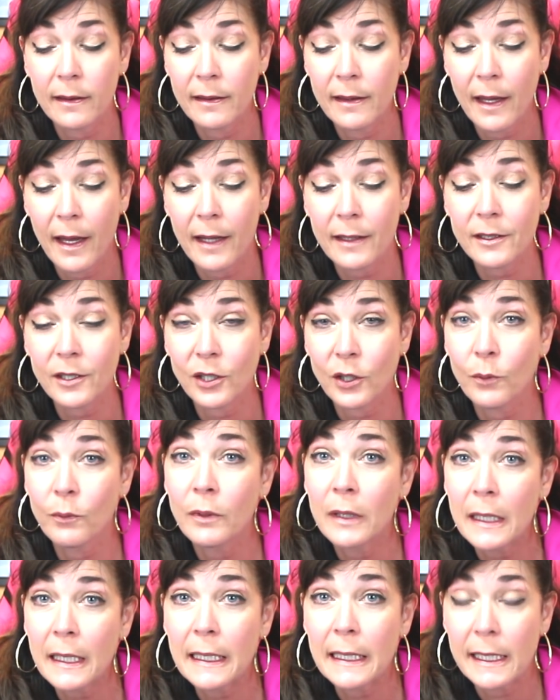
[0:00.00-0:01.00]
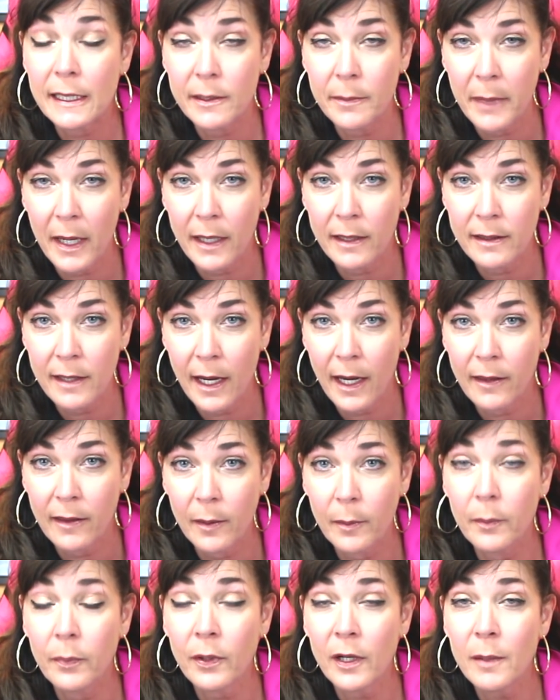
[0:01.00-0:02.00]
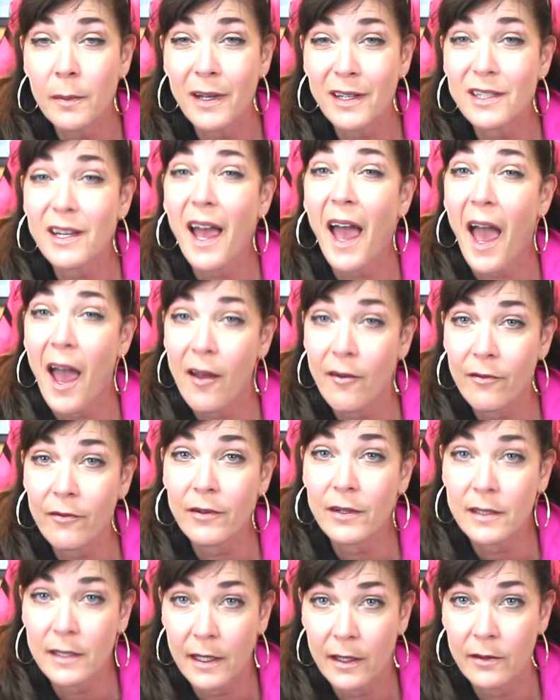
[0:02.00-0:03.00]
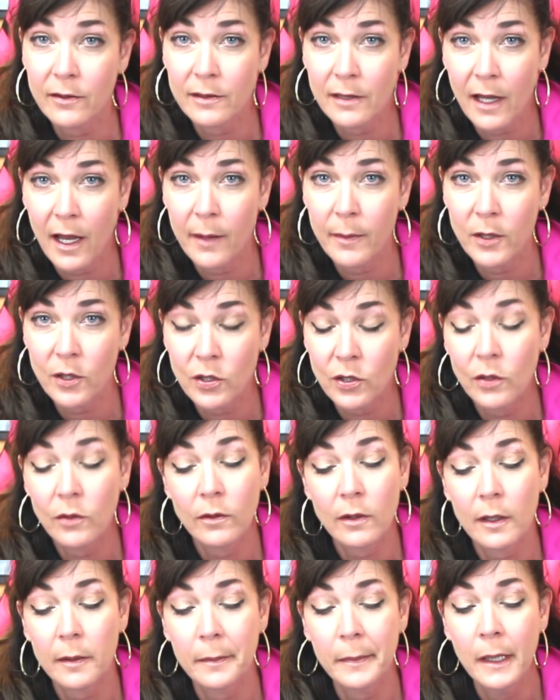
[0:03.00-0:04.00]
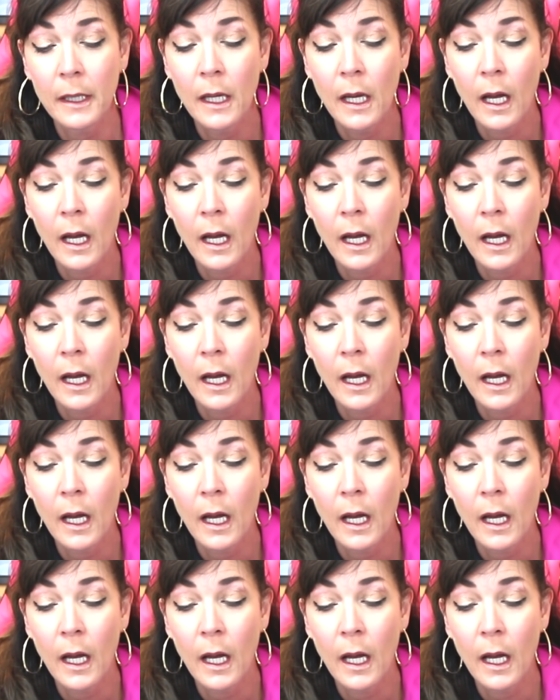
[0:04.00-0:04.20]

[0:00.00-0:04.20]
that you really need to maintain them pretty much every single time you shoot them.